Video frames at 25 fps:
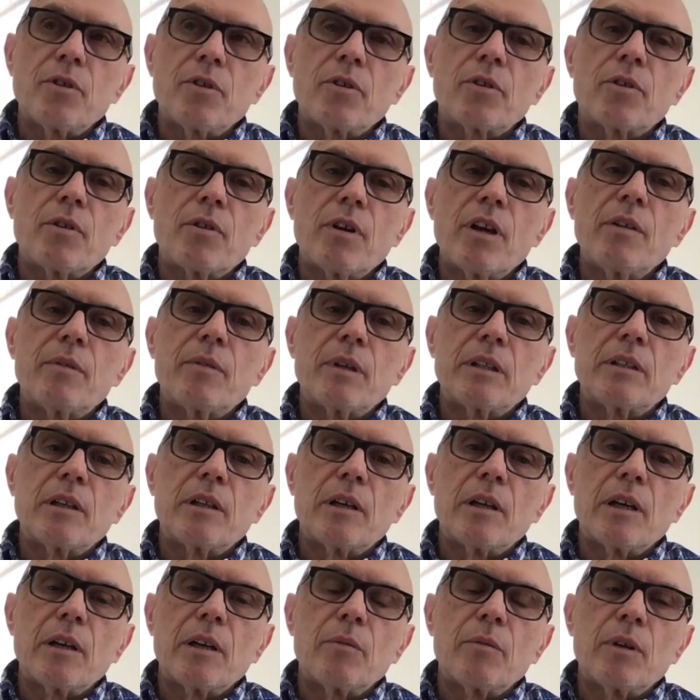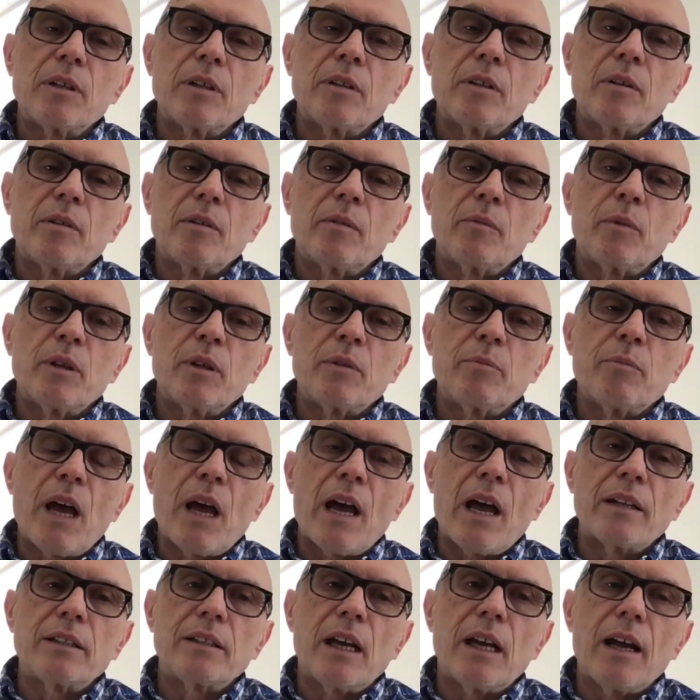agree with Matt.